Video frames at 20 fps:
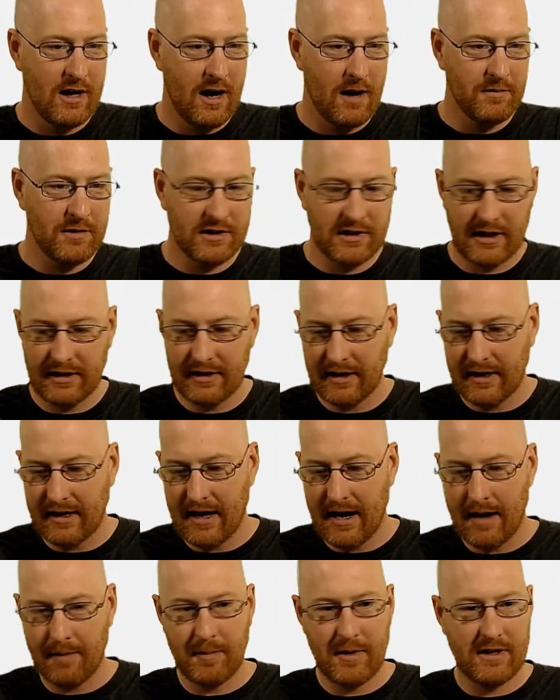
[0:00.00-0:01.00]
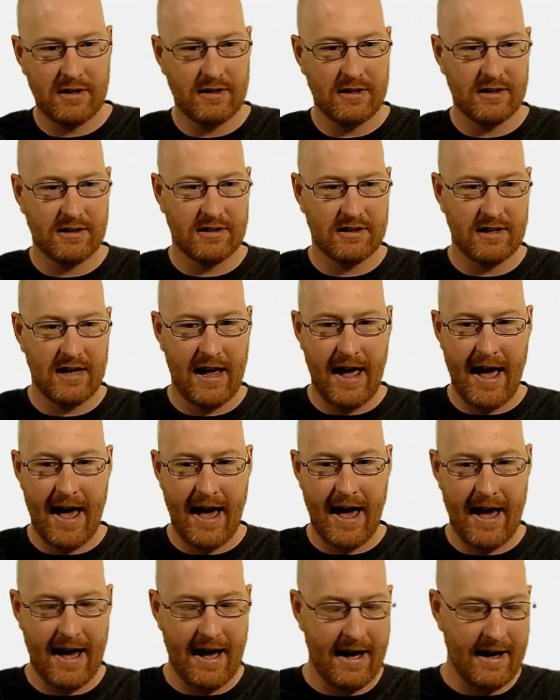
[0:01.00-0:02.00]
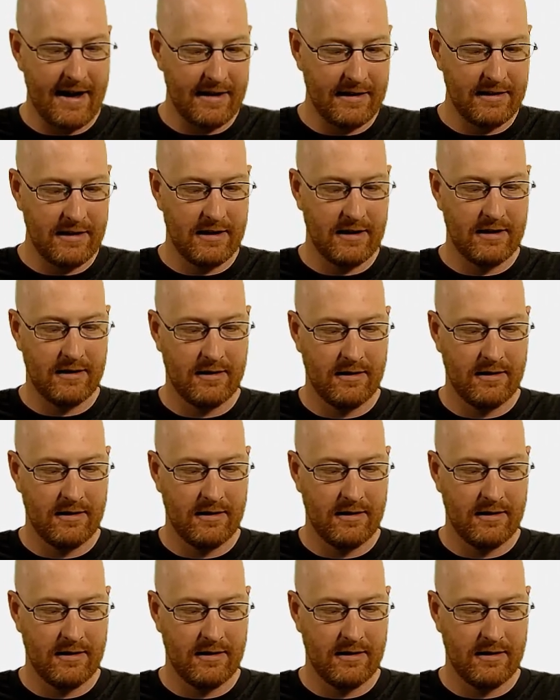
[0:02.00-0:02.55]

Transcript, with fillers: i'm just going to copy this add